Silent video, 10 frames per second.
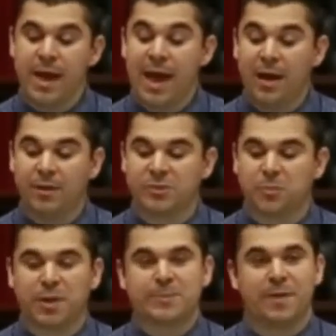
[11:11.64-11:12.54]
Hell is
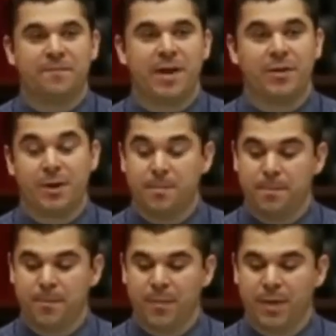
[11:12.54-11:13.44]
replaced by failure.
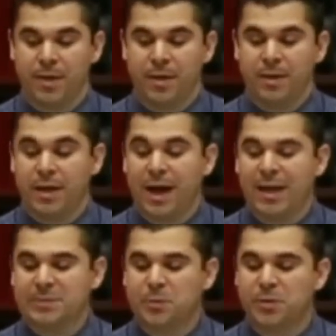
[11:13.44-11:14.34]
The
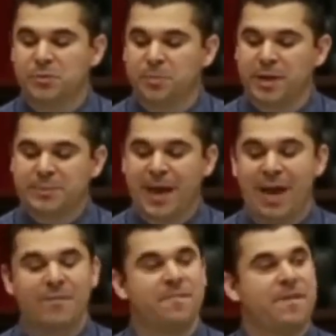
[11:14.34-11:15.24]
gospel is replaced by
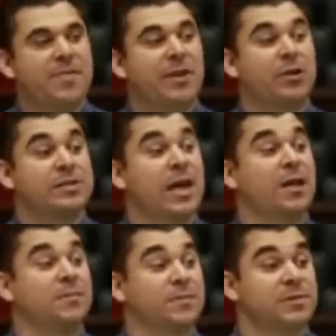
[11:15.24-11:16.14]
having faith in
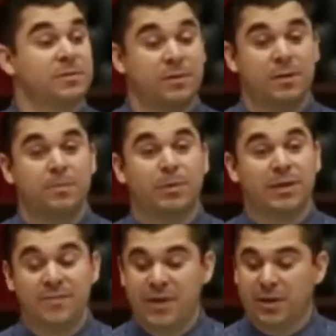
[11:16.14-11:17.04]
ourselves,
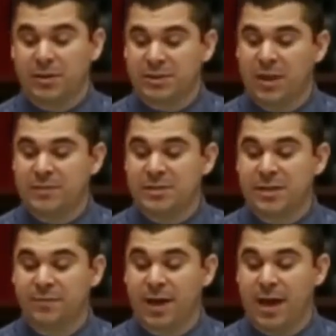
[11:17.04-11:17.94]
believing in ourselves
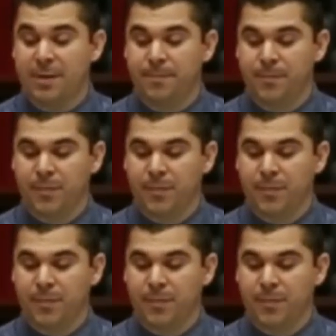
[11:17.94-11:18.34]
instead of God.